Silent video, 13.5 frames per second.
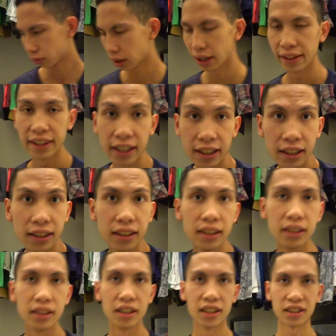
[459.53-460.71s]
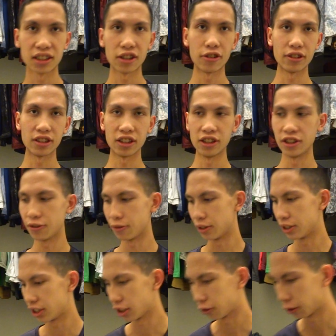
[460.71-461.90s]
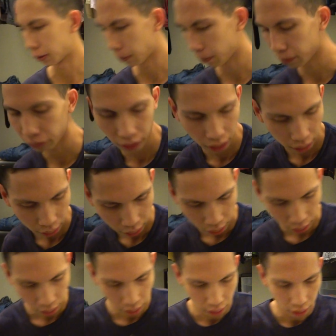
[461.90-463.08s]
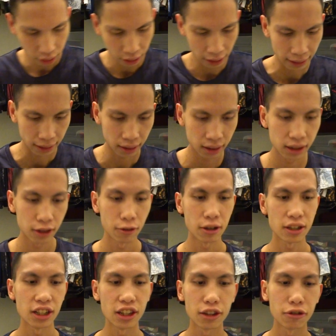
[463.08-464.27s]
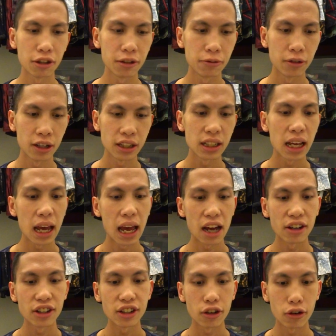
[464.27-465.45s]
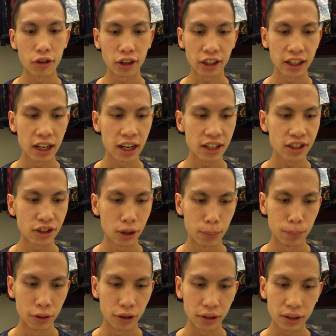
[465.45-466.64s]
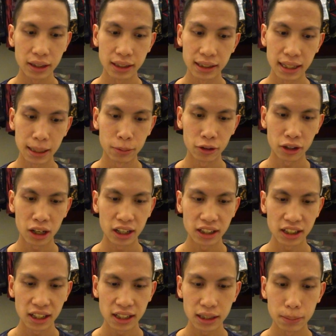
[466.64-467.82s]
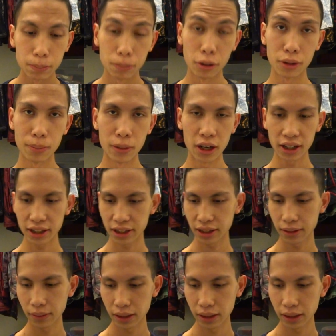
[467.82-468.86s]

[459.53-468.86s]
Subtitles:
And then let's go into new ones, shall we? Okay, question 3 was, how do you organize your book? Table content, bookmarks?